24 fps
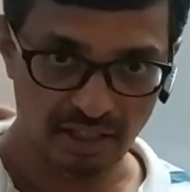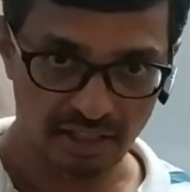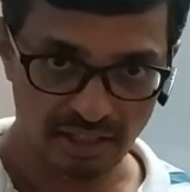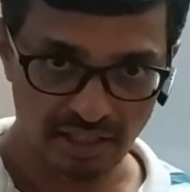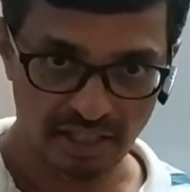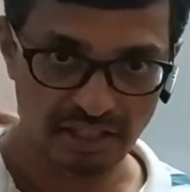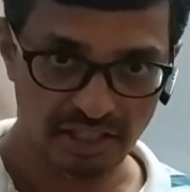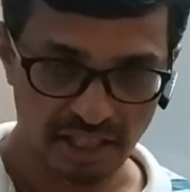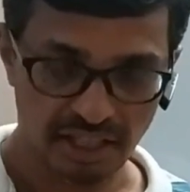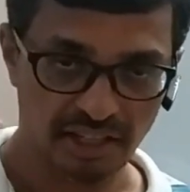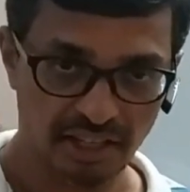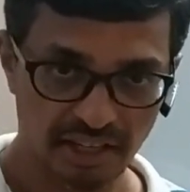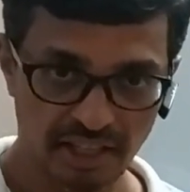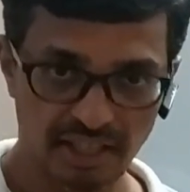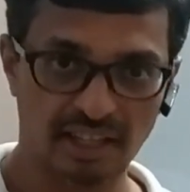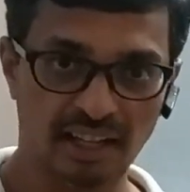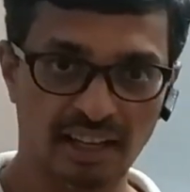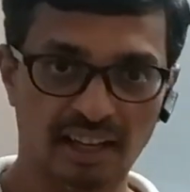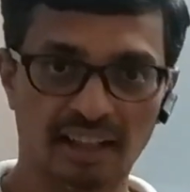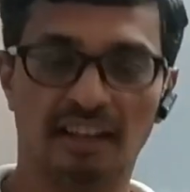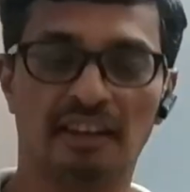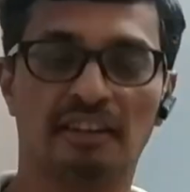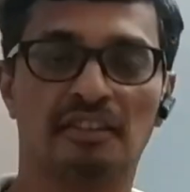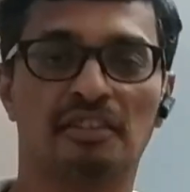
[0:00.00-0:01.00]
the
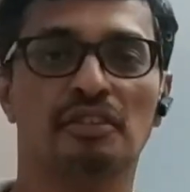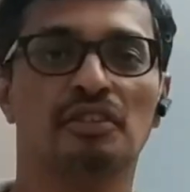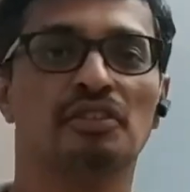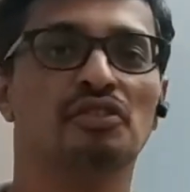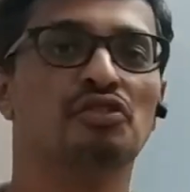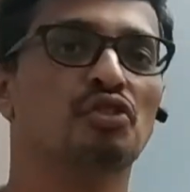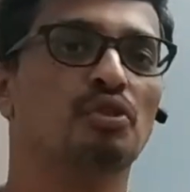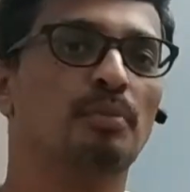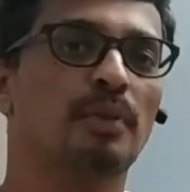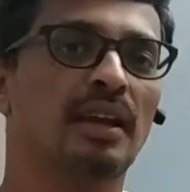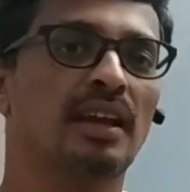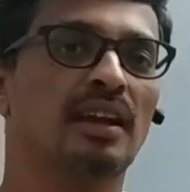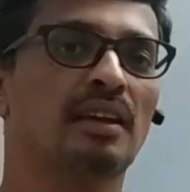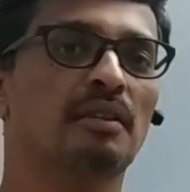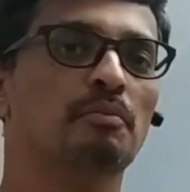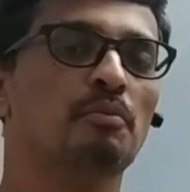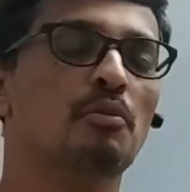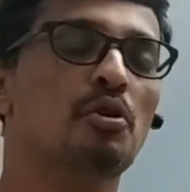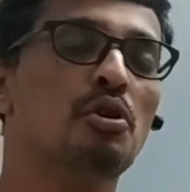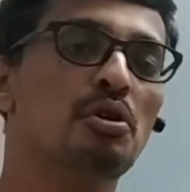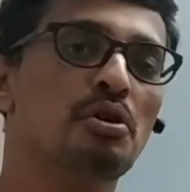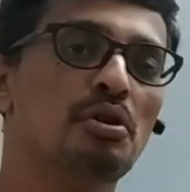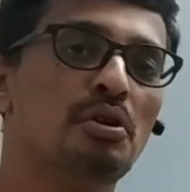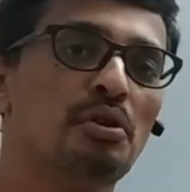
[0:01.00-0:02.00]
gyrating electrons will be
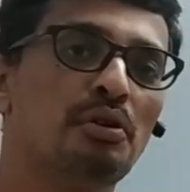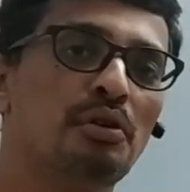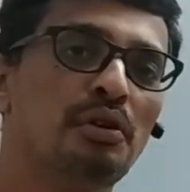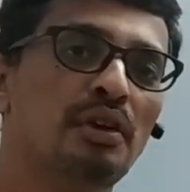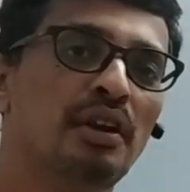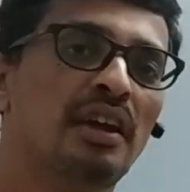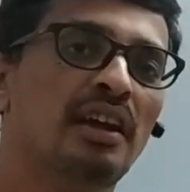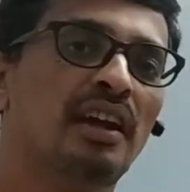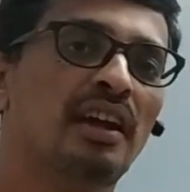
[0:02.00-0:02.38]
more,